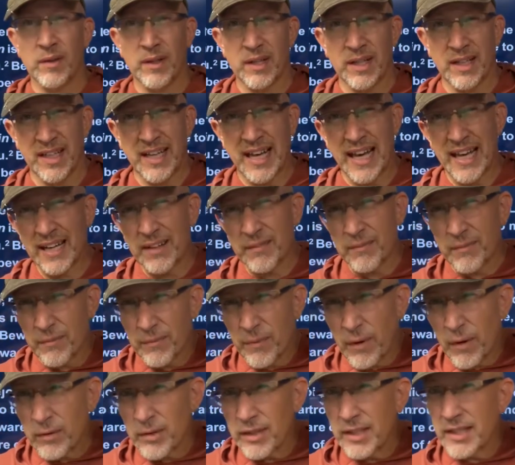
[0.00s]
kind of
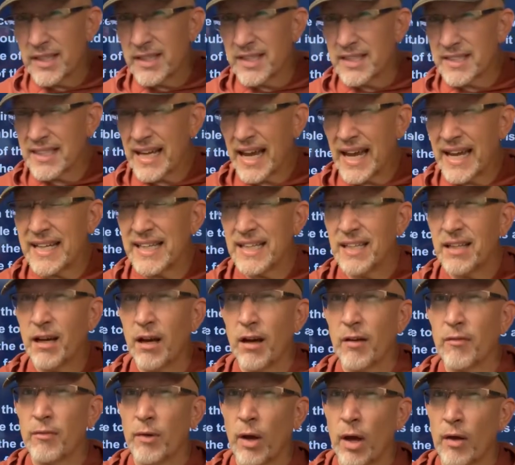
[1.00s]
fall into this idea
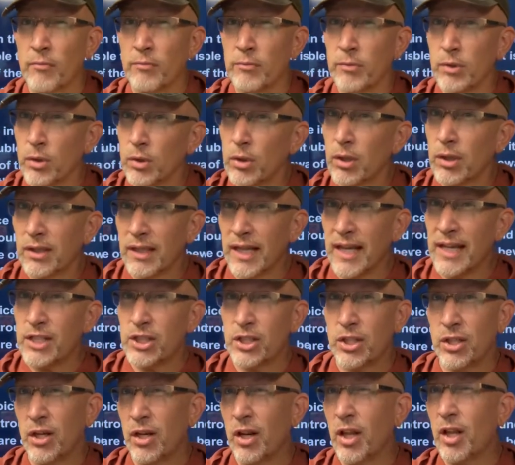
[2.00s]
of, of
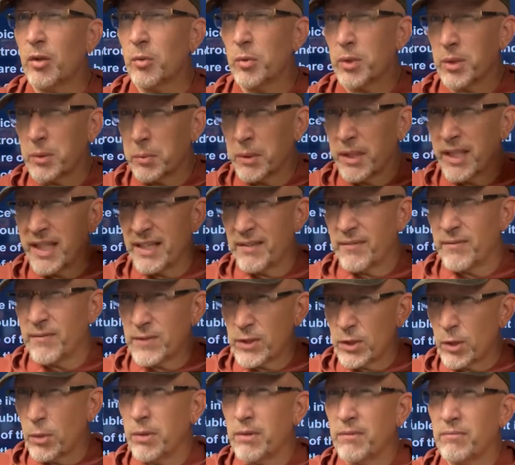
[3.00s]
mutilation. In other words, we get
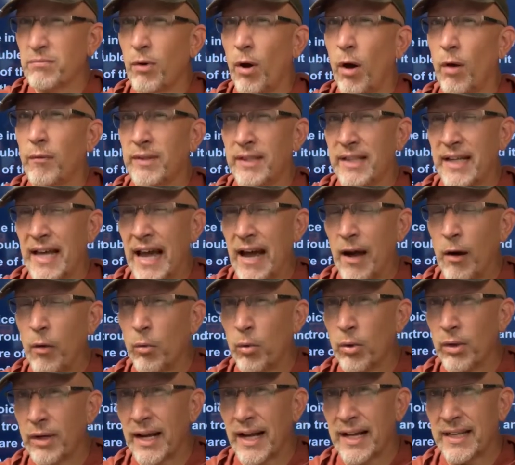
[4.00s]
so involved in
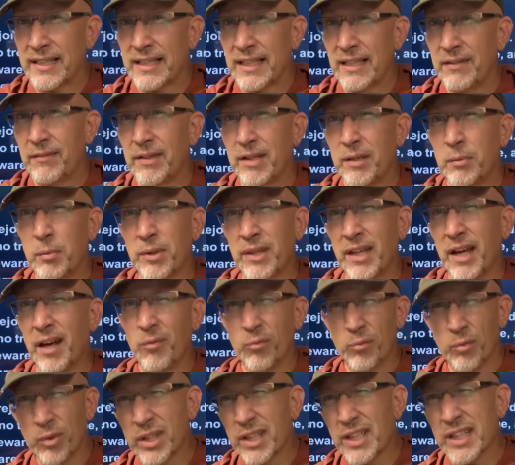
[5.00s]
outward activity
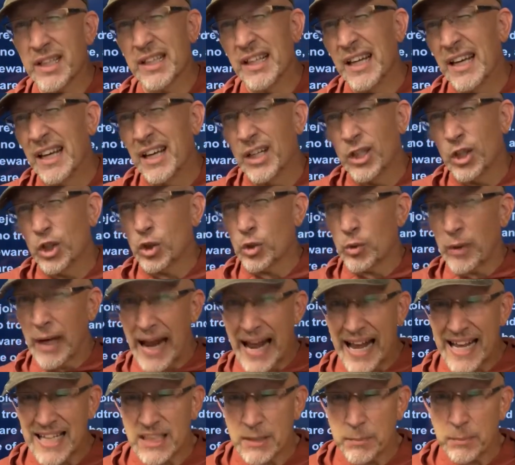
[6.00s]
without really
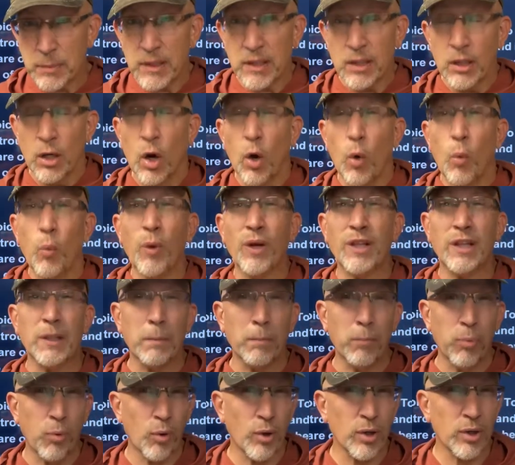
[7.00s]
grasping what the
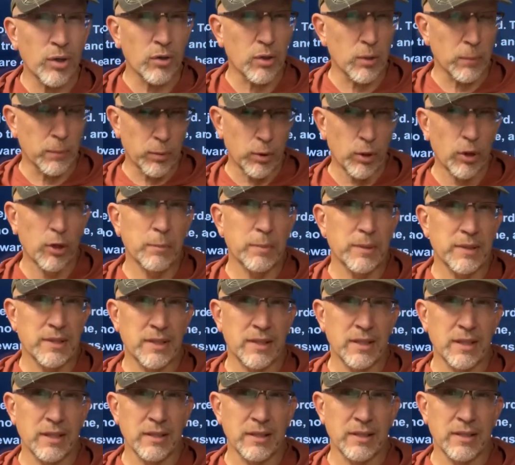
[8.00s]
point of the purpose
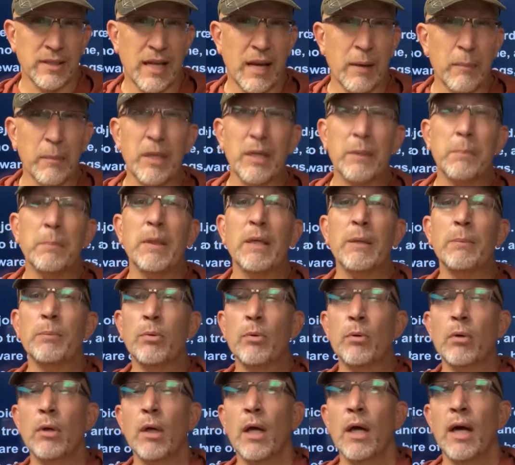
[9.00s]
is. How many
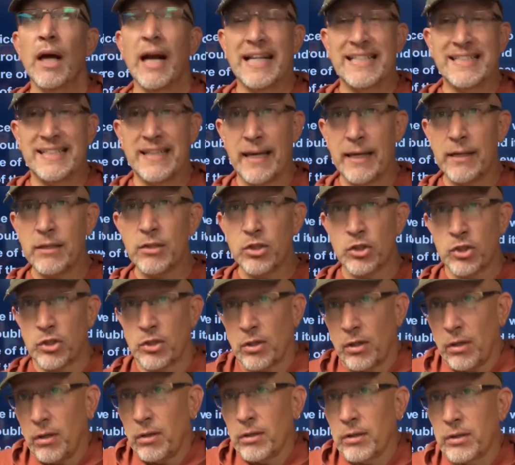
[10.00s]
people attend
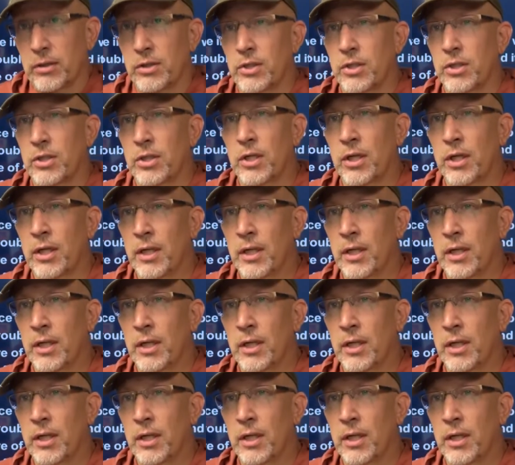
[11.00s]
church